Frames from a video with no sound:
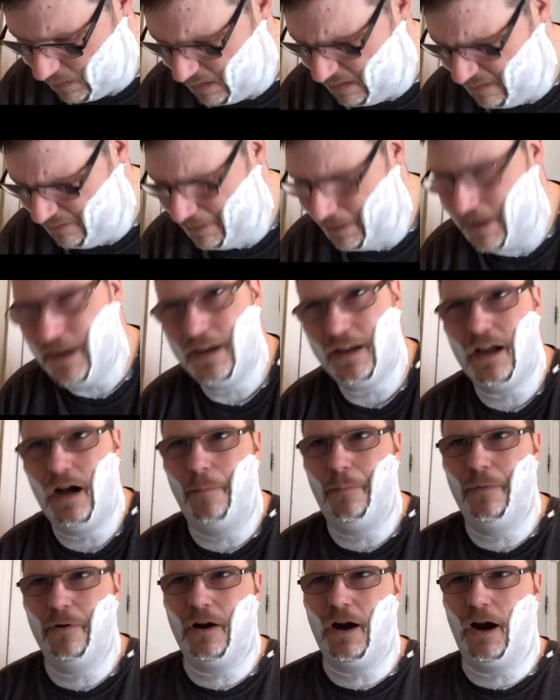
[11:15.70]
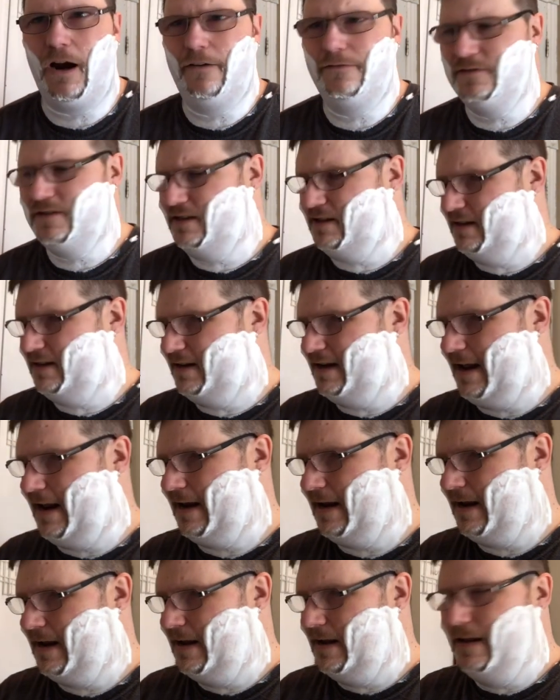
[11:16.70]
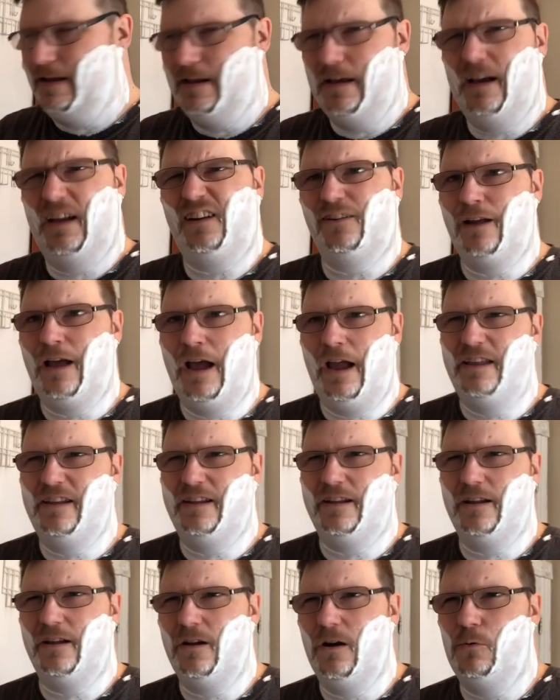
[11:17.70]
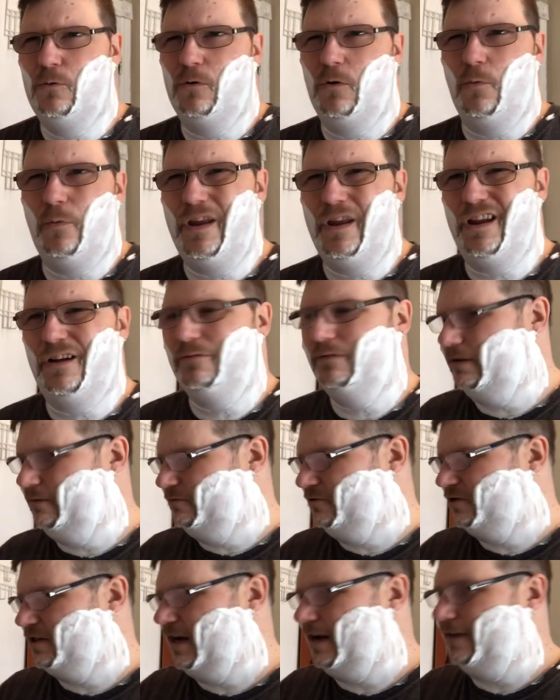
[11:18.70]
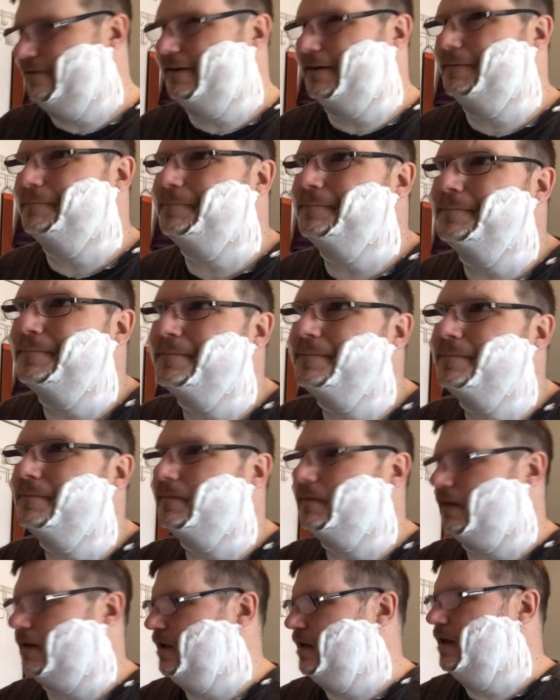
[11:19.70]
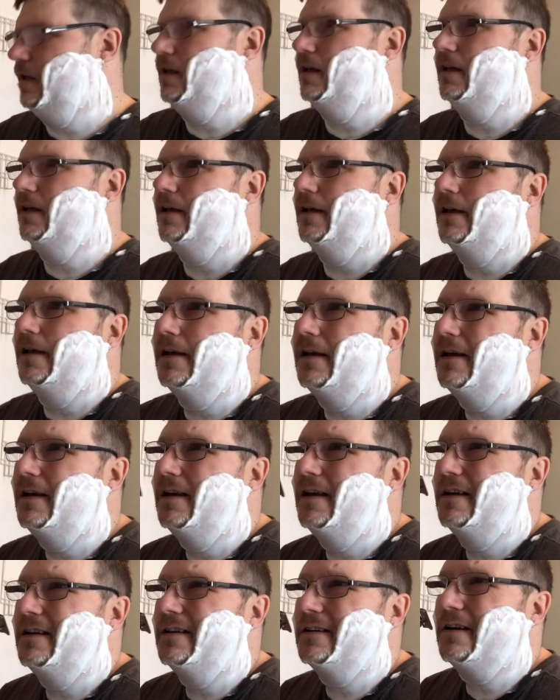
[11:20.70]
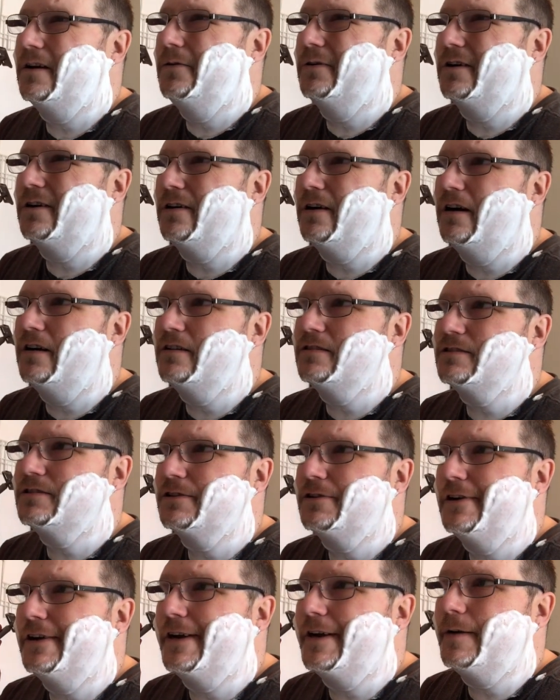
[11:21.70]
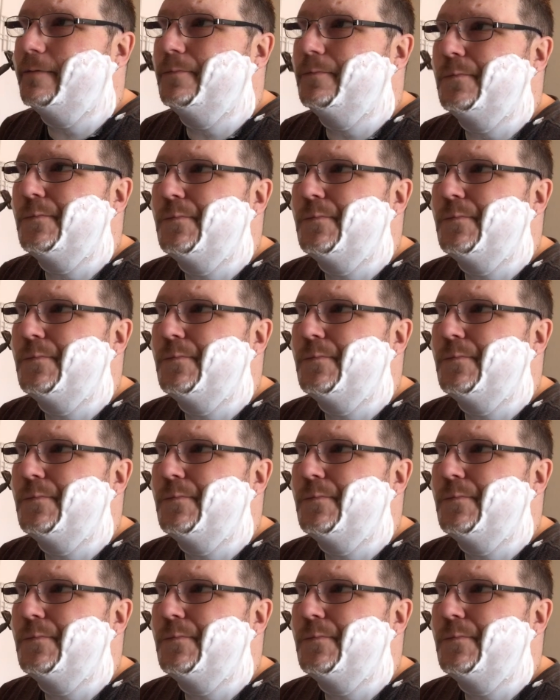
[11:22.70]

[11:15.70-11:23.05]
when you got a couple Karves in the den, I don't know how you could go a week without shaving. And go across the grain.